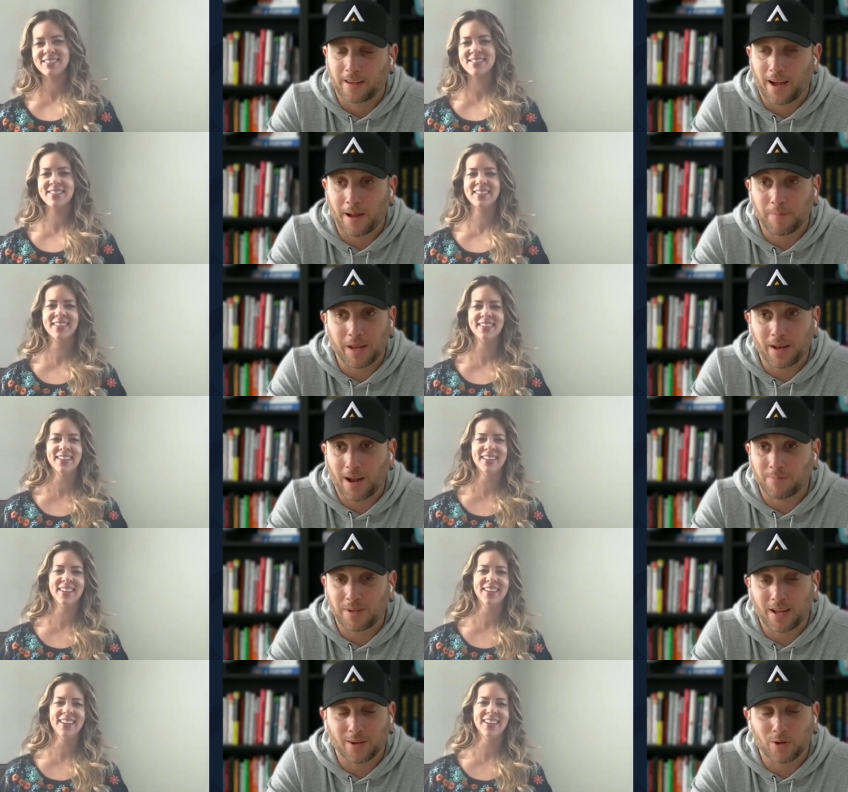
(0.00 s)
Speaker 1: I mean, I'm
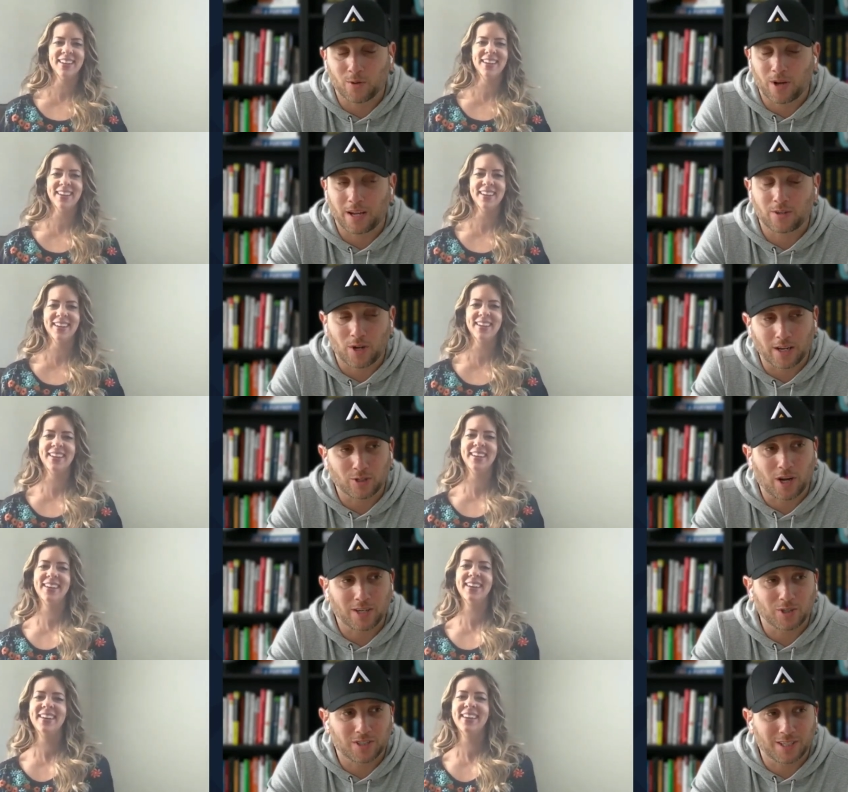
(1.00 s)
telling you, I, I,
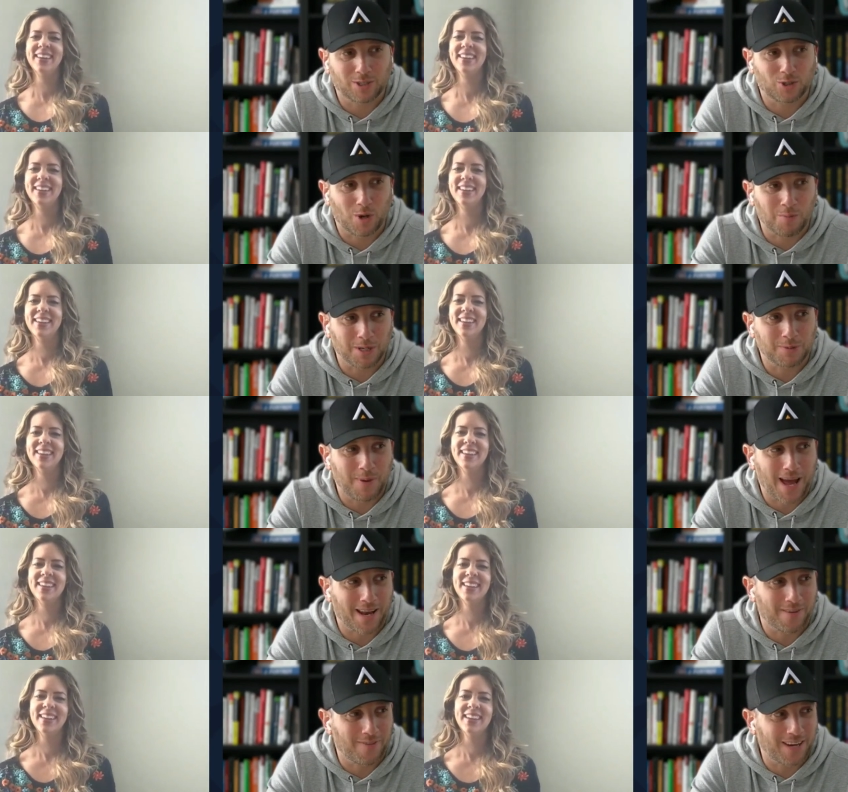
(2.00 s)
I, just see so much
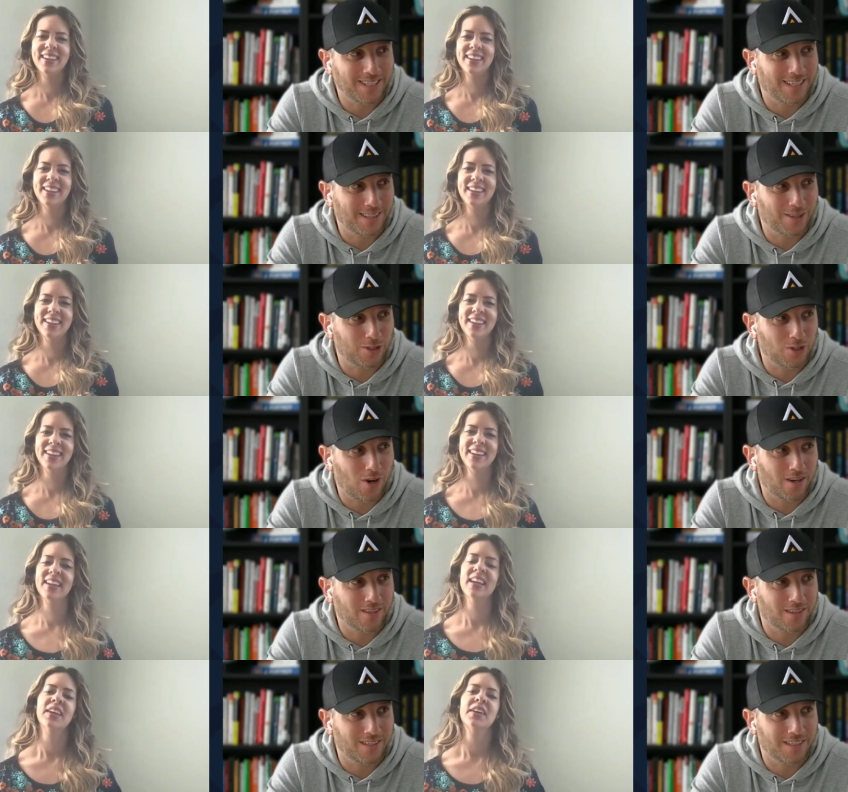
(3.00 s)
bad advice out there. It's
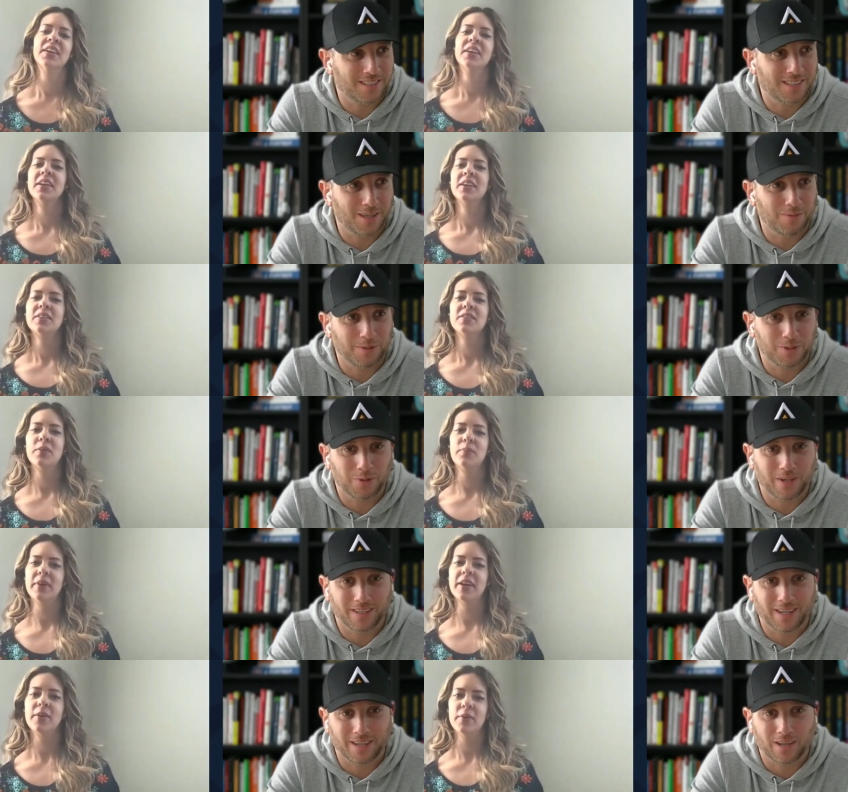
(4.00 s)
hard to distill between.
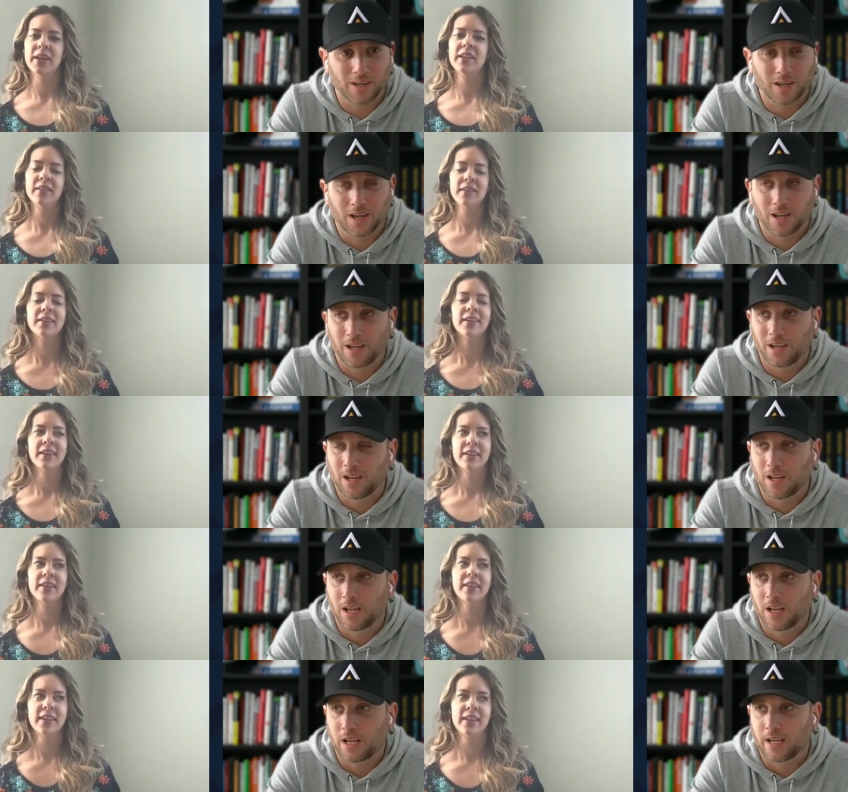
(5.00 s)
Like, pick
Speaker 2: one,
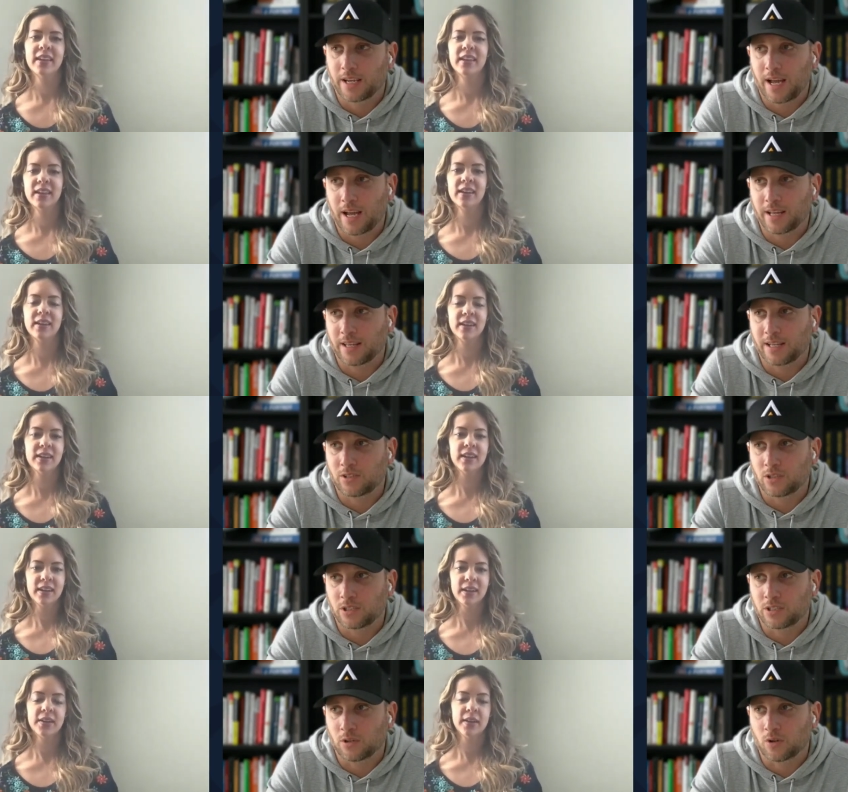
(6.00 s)
yeah.
Speaker 1: Yeah, and then
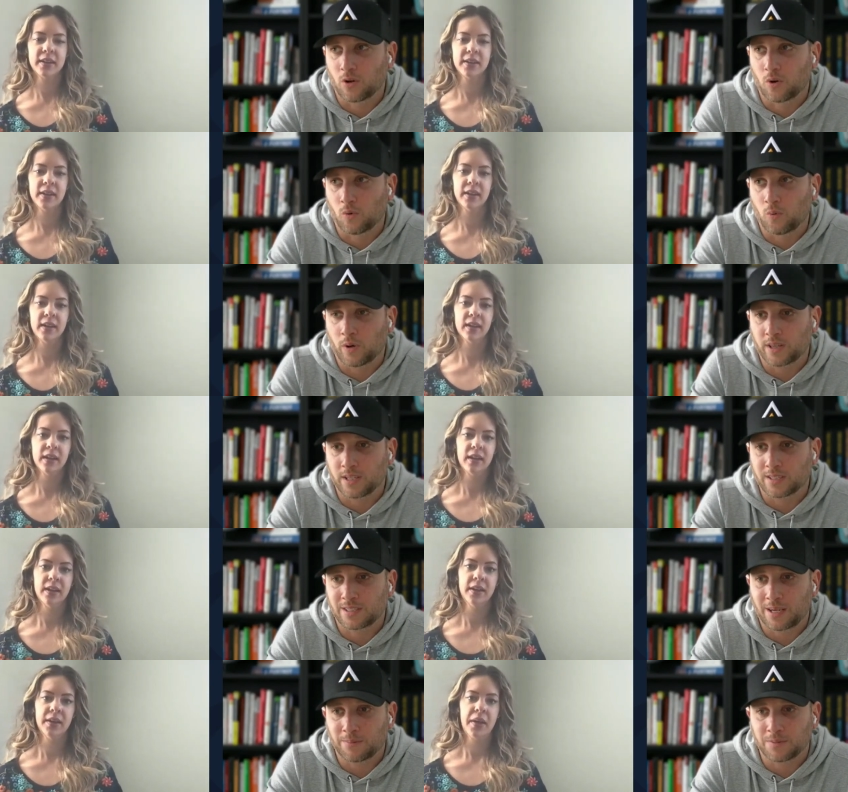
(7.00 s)
just what the
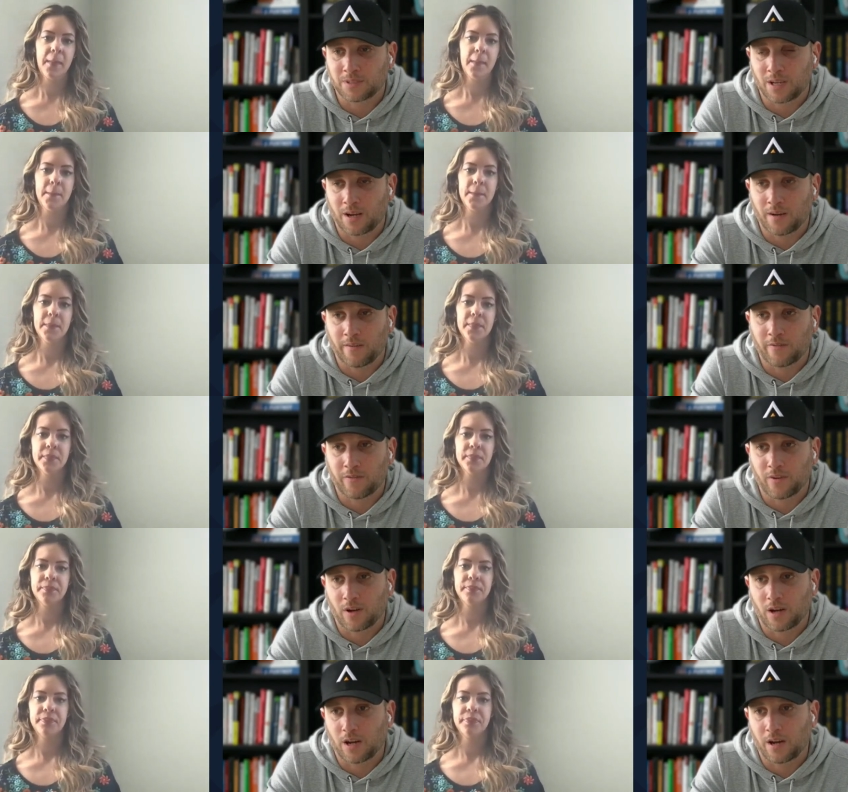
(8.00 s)
sums of
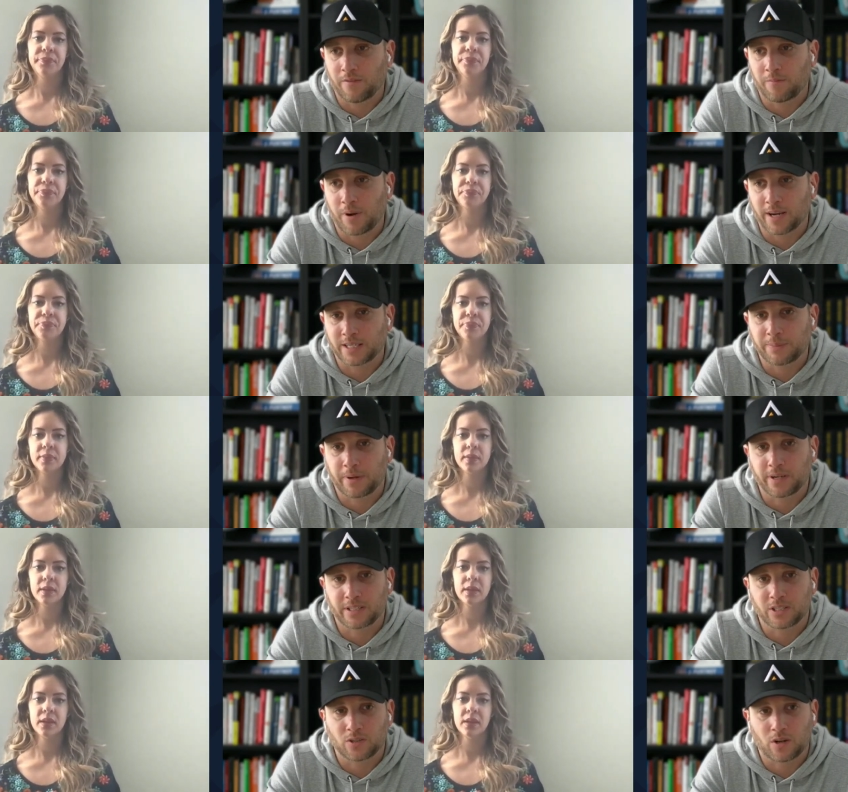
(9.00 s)
of my
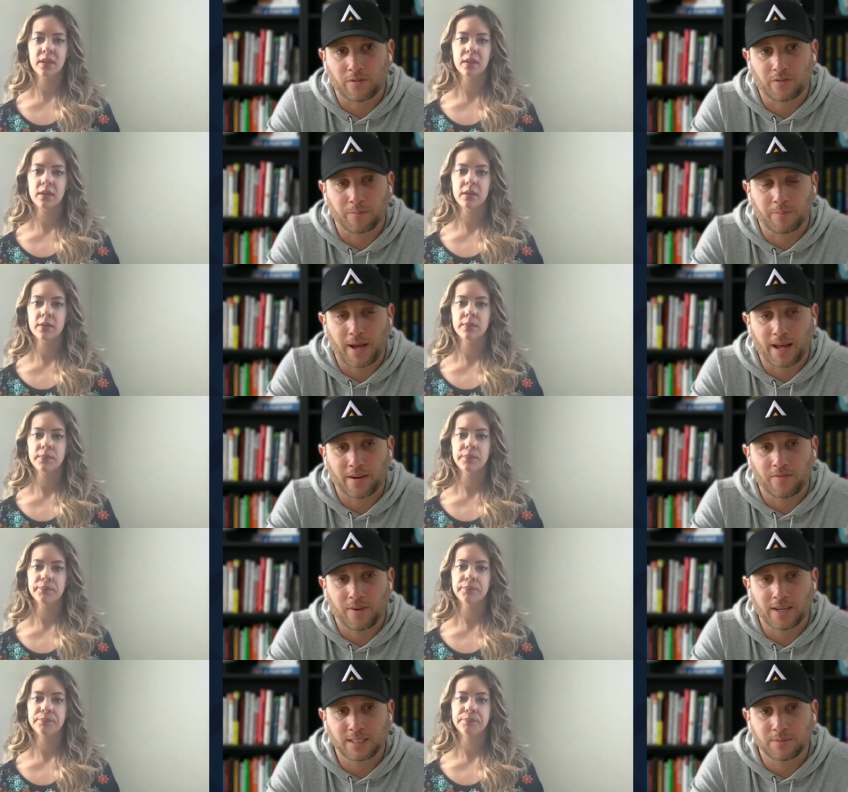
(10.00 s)
experiences are from bad
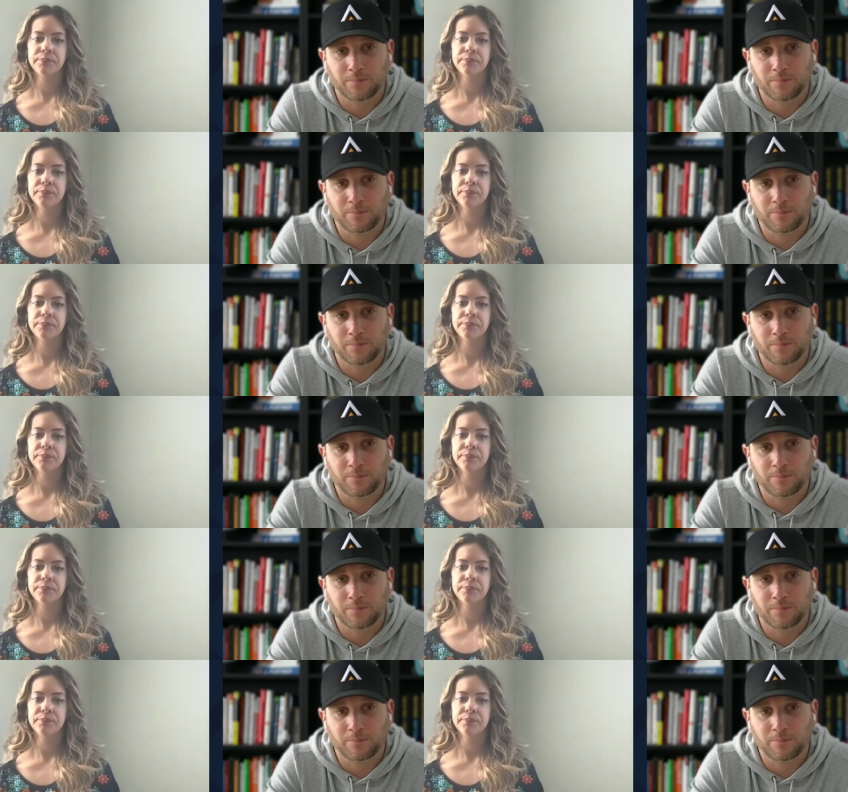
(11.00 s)
advice